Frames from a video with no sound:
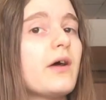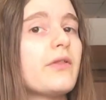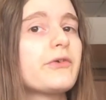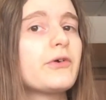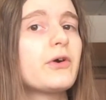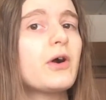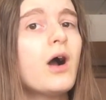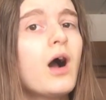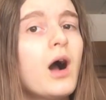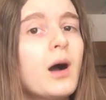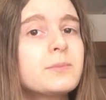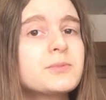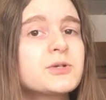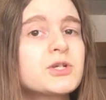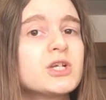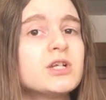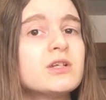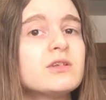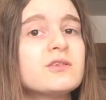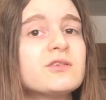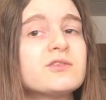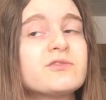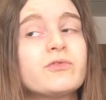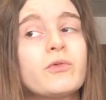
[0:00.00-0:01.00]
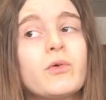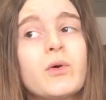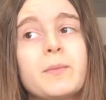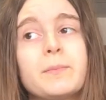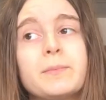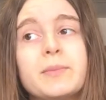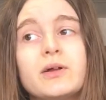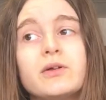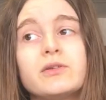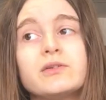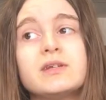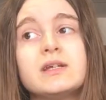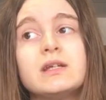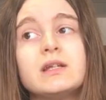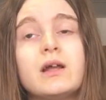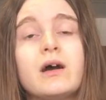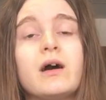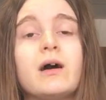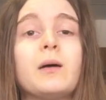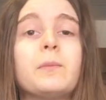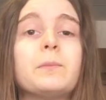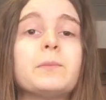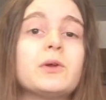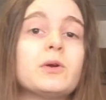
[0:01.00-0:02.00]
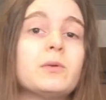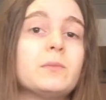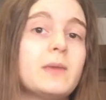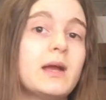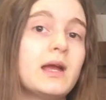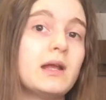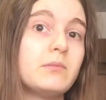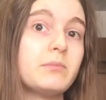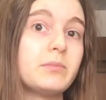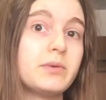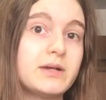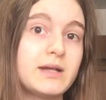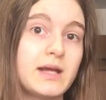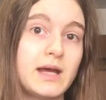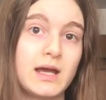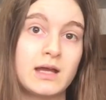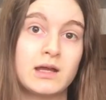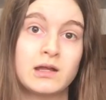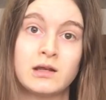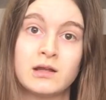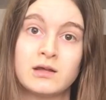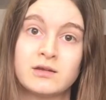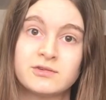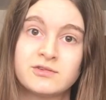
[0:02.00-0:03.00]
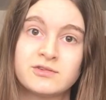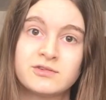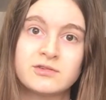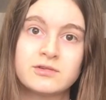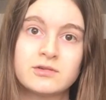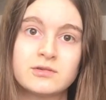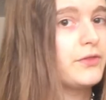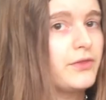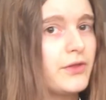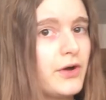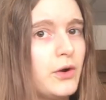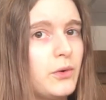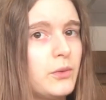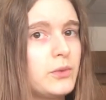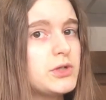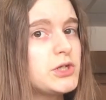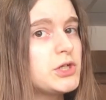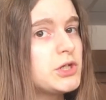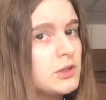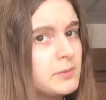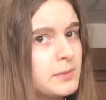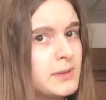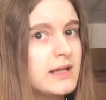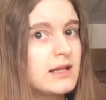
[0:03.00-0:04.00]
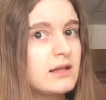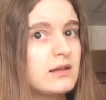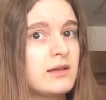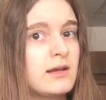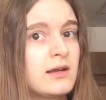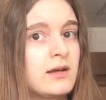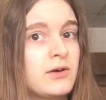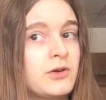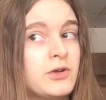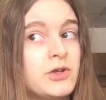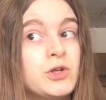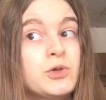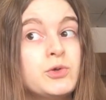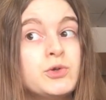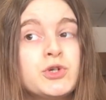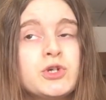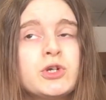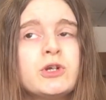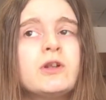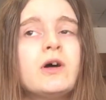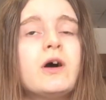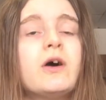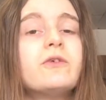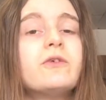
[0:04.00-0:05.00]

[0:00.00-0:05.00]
other options for building up your main protagonist. Though, to be clear, you should